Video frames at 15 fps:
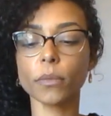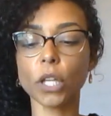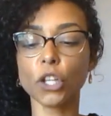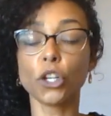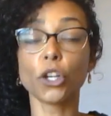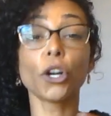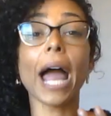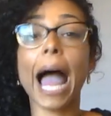
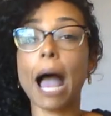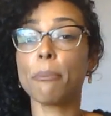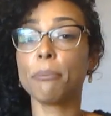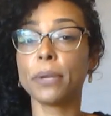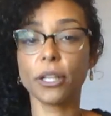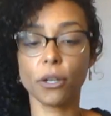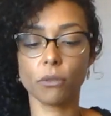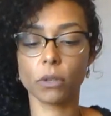you're
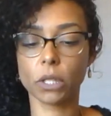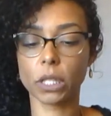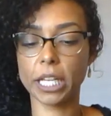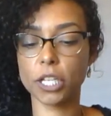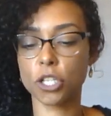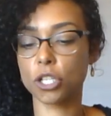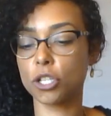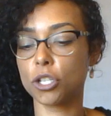happy in a
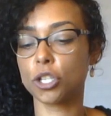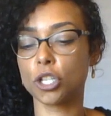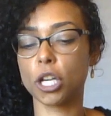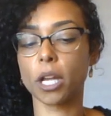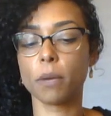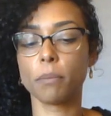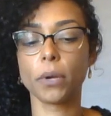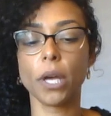
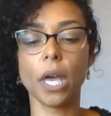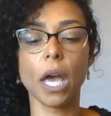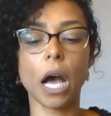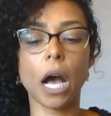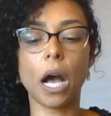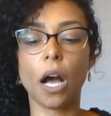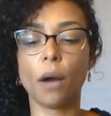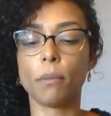relationship.
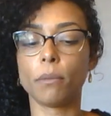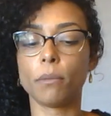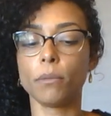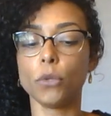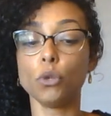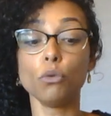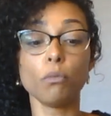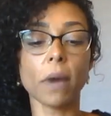
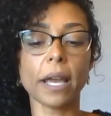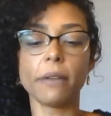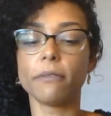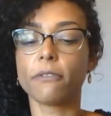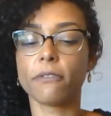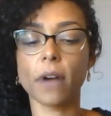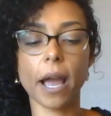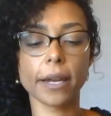You might
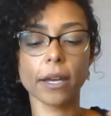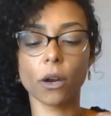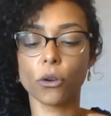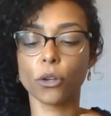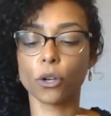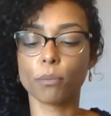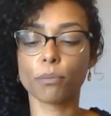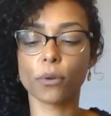find out
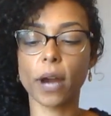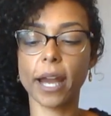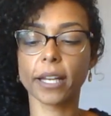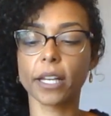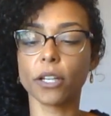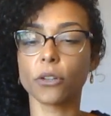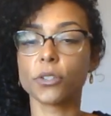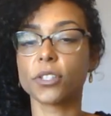you're
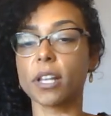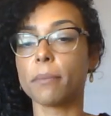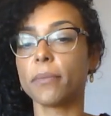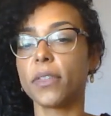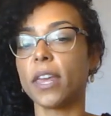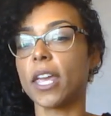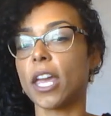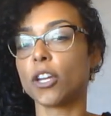pregnant or
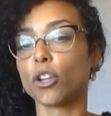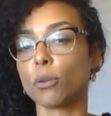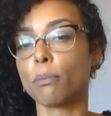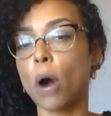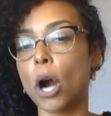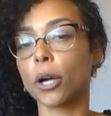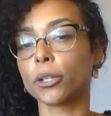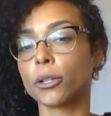something and your
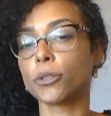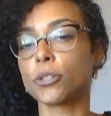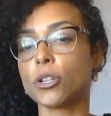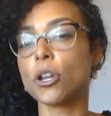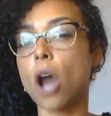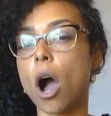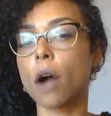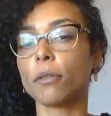partner's
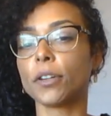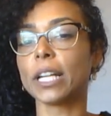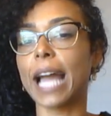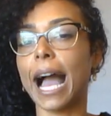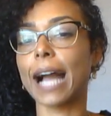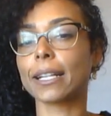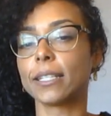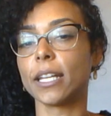not
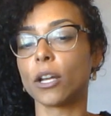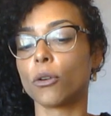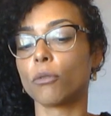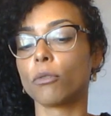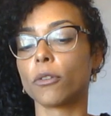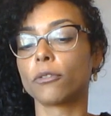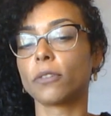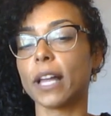reacting or
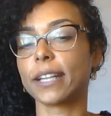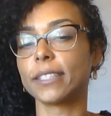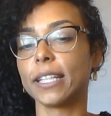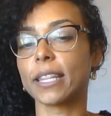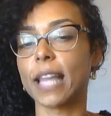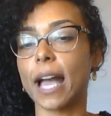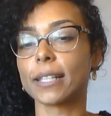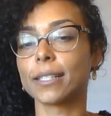
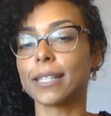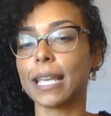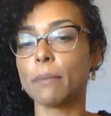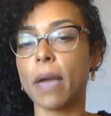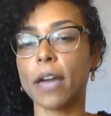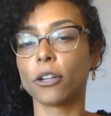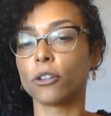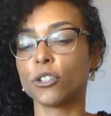reflecting that same
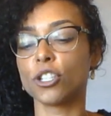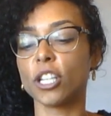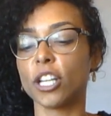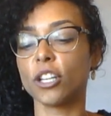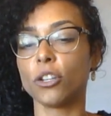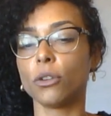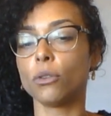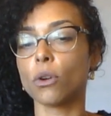energy,
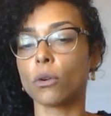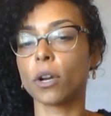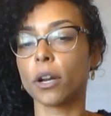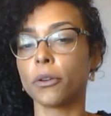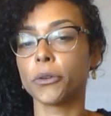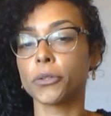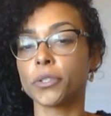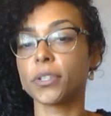and you don't
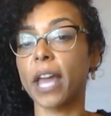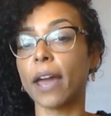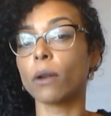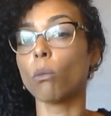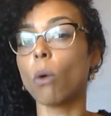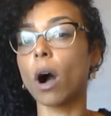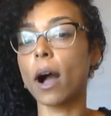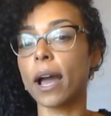
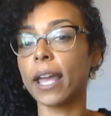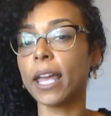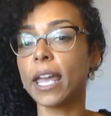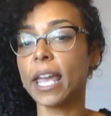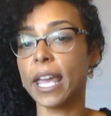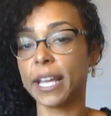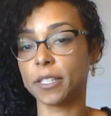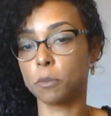understand why.
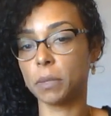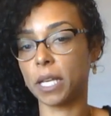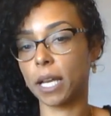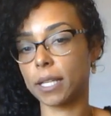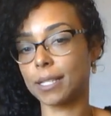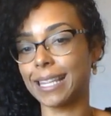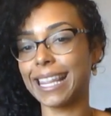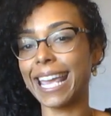It's
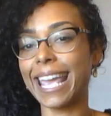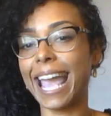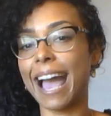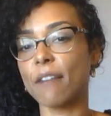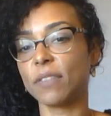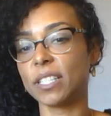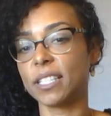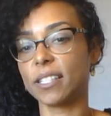because they
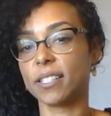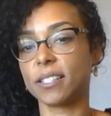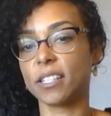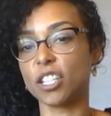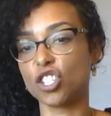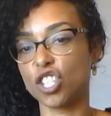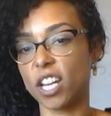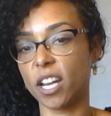have a
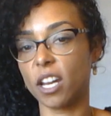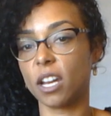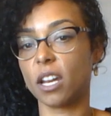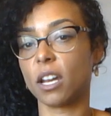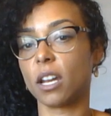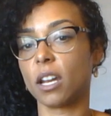decision